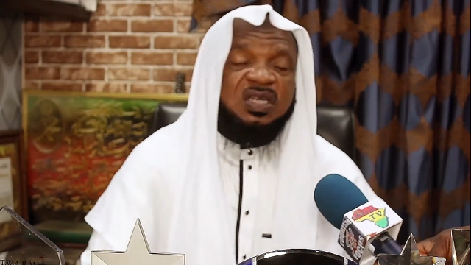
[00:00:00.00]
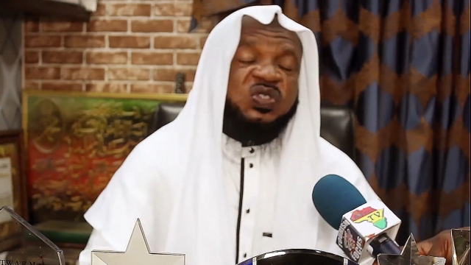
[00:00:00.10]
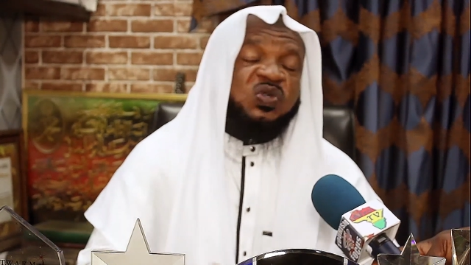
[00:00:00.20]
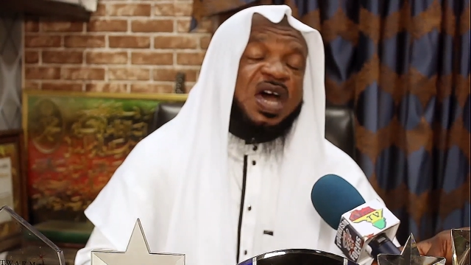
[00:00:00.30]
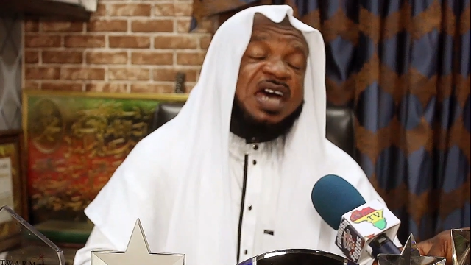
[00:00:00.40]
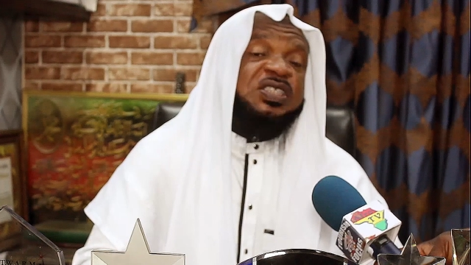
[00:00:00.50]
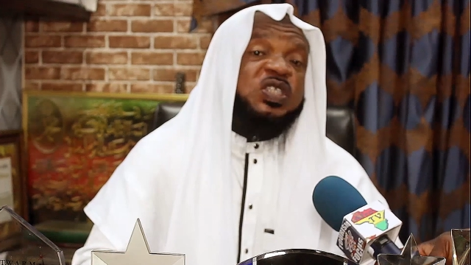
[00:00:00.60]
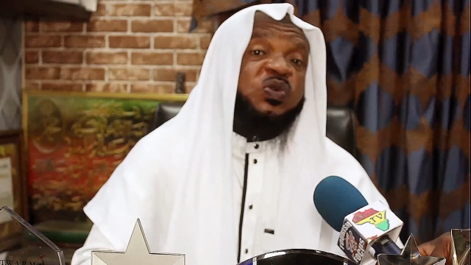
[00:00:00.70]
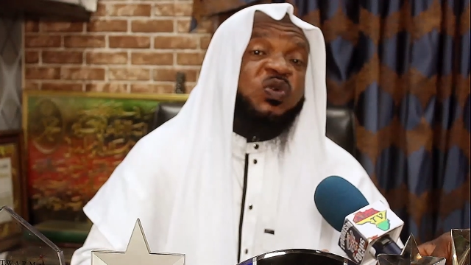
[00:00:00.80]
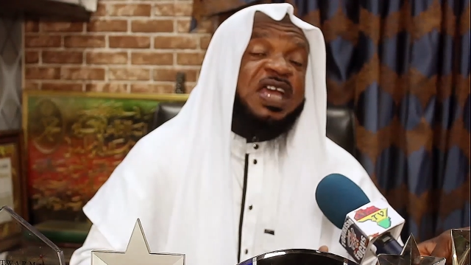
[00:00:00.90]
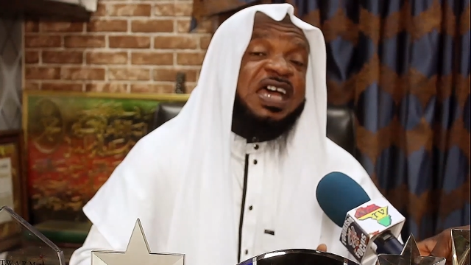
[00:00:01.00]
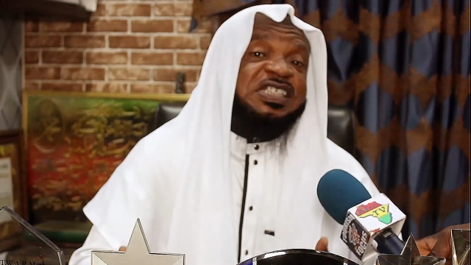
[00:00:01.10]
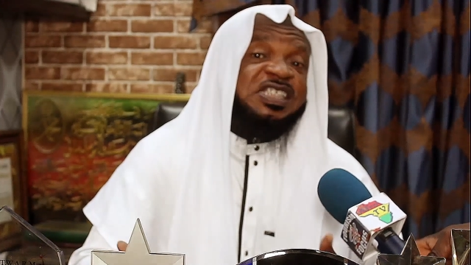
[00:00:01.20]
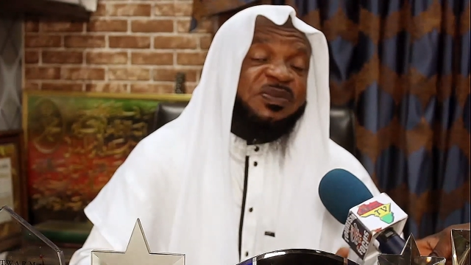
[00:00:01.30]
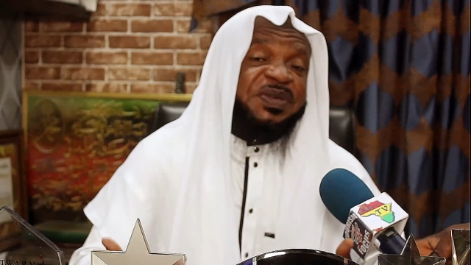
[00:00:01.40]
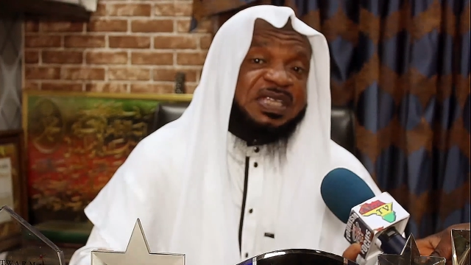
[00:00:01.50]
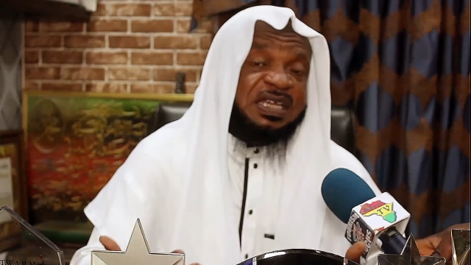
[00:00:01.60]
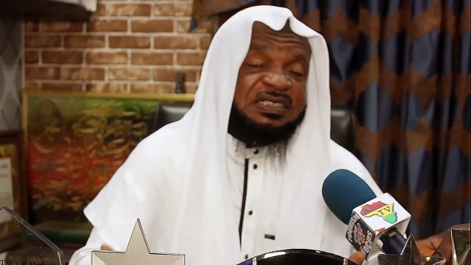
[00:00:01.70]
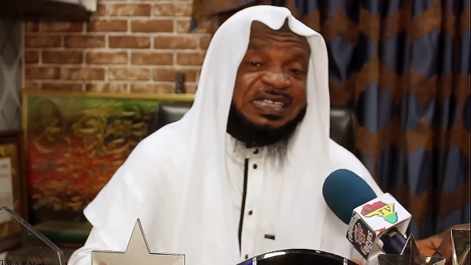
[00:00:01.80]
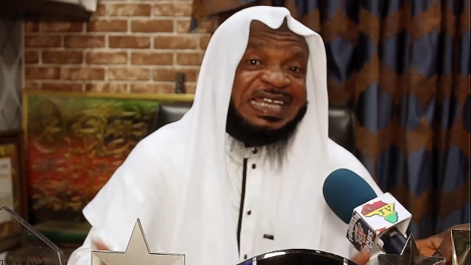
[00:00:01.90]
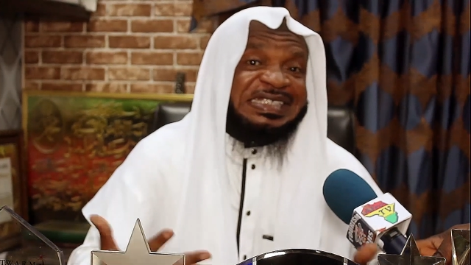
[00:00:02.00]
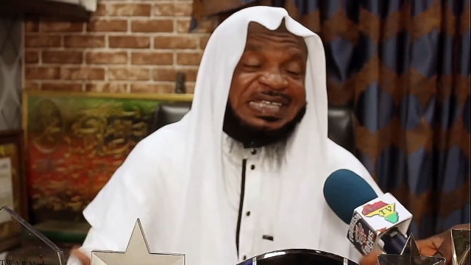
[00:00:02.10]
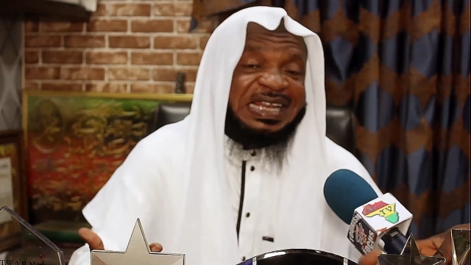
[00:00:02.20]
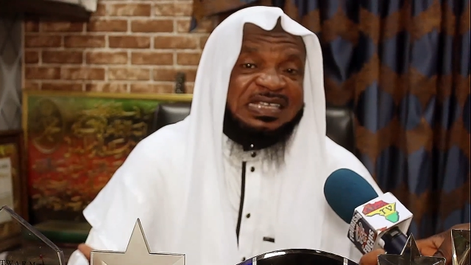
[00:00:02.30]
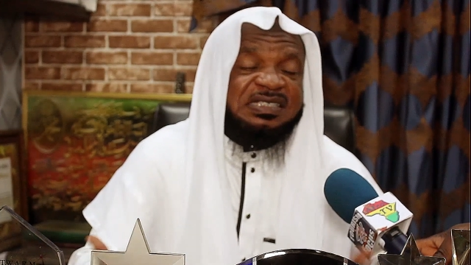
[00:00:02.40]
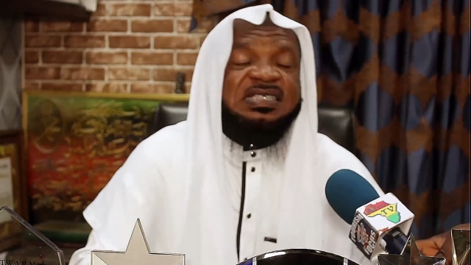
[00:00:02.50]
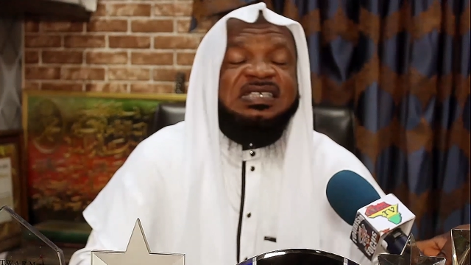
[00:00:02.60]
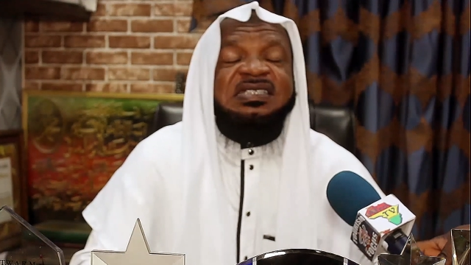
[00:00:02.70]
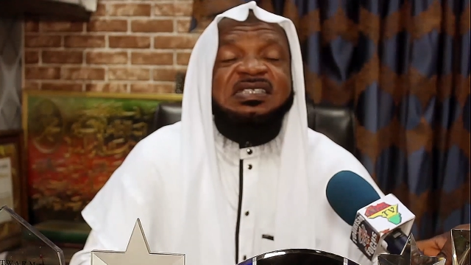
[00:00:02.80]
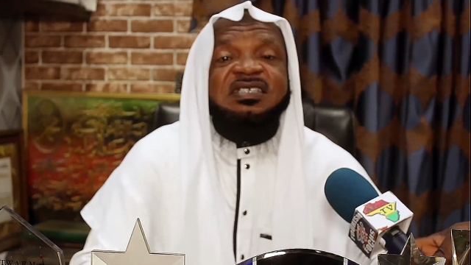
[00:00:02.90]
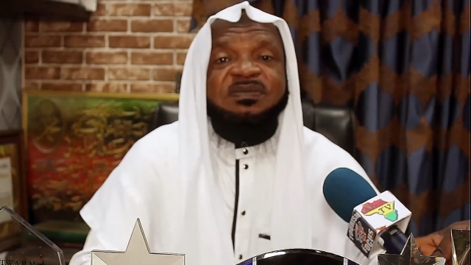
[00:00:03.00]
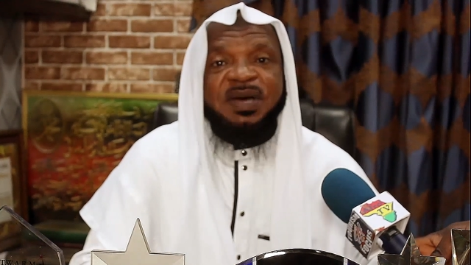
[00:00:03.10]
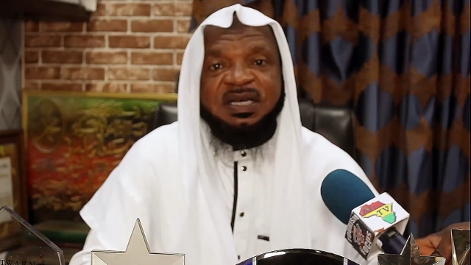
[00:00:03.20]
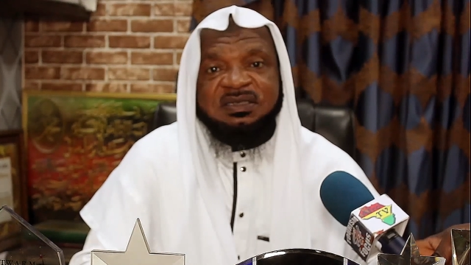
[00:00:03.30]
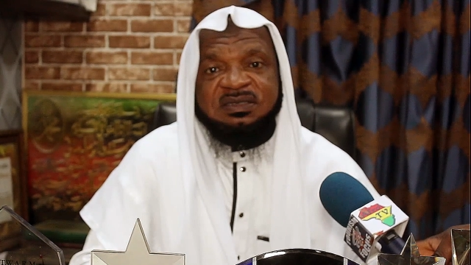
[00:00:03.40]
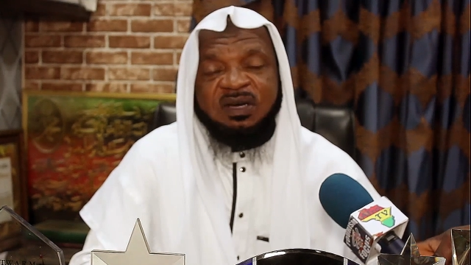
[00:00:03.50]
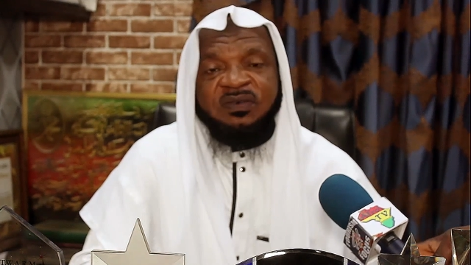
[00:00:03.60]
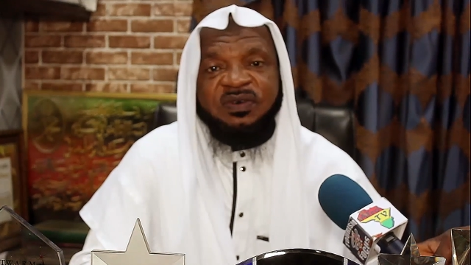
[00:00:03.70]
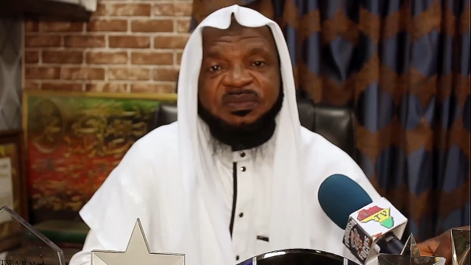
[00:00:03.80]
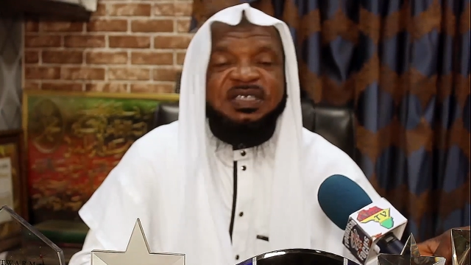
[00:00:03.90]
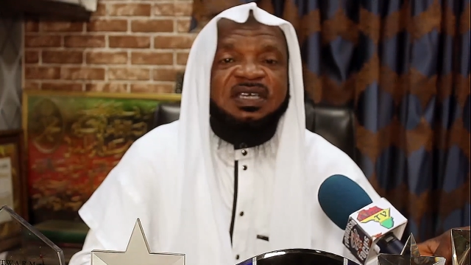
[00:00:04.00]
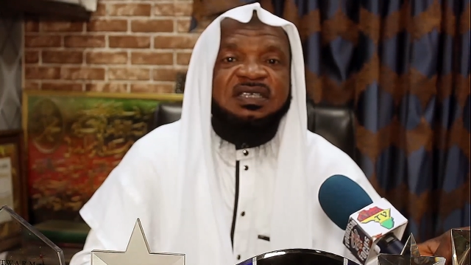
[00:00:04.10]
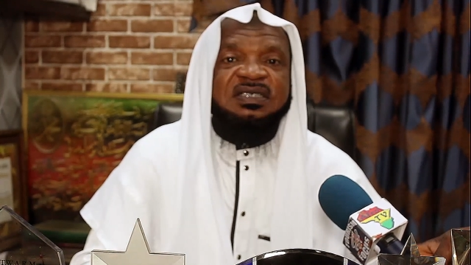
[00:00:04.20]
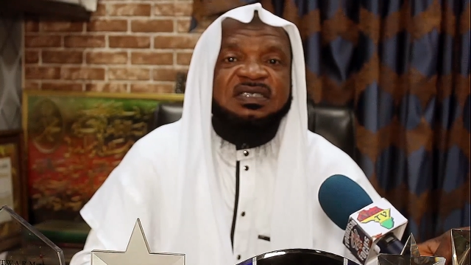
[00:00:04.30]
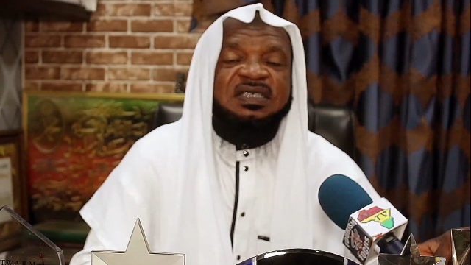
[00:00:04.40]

So as you exhibited excellency in this month of Ramadan,